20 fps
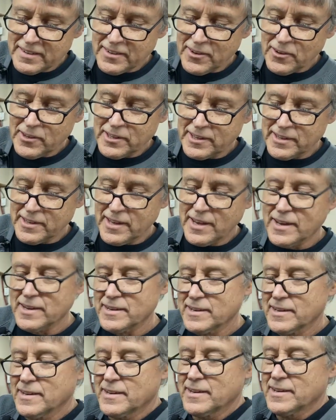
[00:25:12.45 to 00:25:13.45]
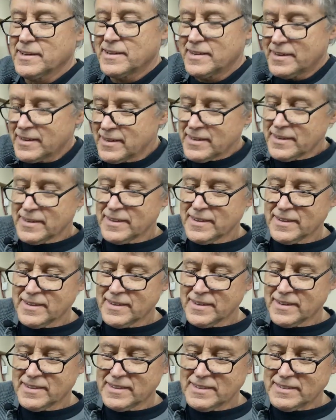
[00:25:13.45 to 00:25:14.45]
Oh, look at that.
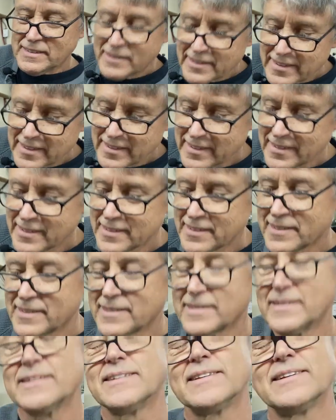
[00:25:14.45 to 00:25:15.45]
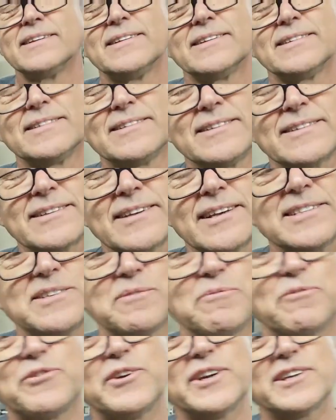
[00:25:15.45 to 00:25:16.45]
It's got
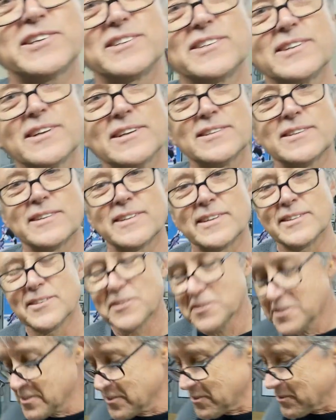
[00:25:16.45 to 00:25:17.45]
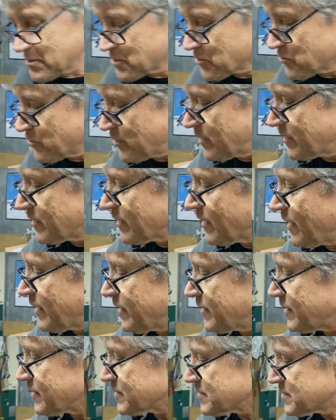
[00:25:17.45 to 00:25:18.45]
some friction, doesn't it? Those are those green
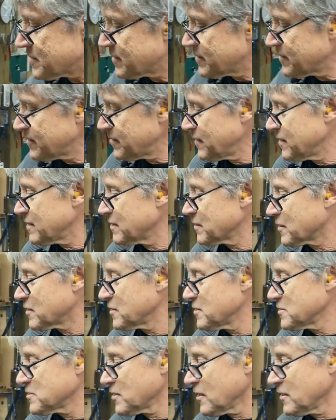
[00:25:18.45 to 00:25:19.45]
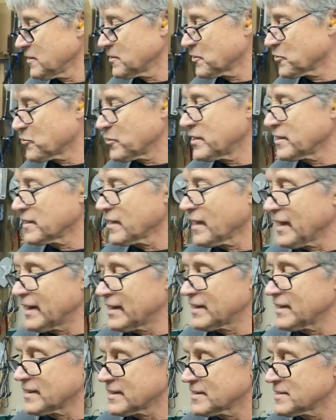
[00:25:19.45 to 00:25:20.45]
linings. Because on the green
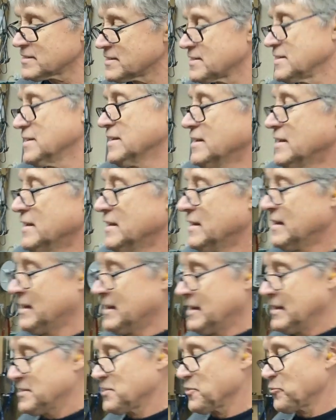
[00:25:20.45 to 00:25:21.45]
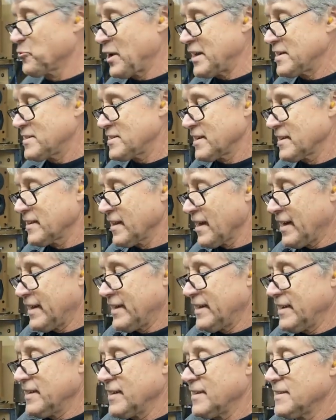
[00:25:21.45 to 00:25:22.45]
linings, it's a racing
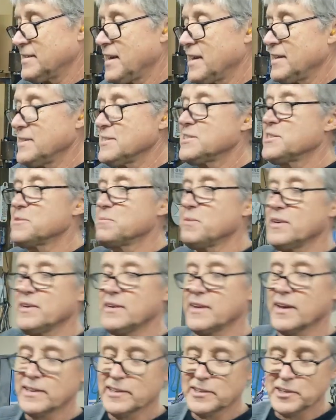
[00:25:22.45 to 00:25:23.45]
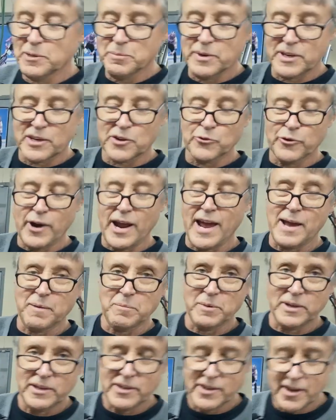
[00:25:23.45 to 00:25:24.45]
lining. It tends to be a little bit
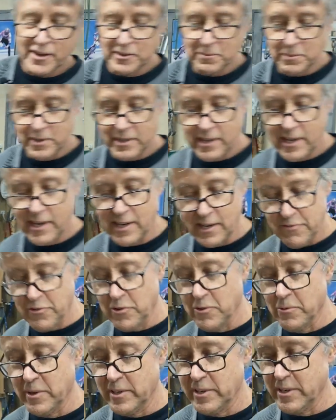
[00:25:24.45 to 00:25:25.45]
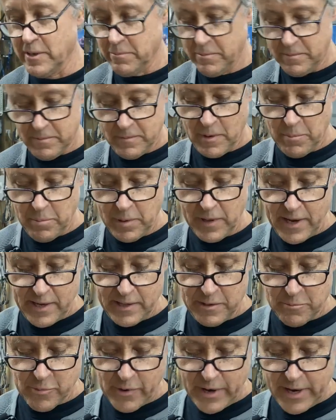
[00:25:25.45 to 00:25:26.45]
grabby. You have to be careful when you apply
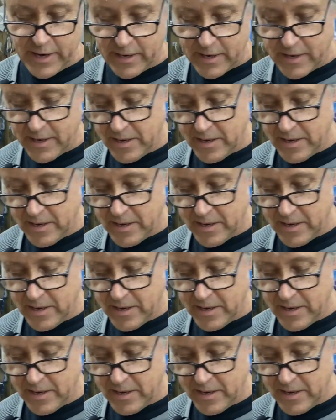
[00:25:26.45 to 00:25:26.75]
the brake.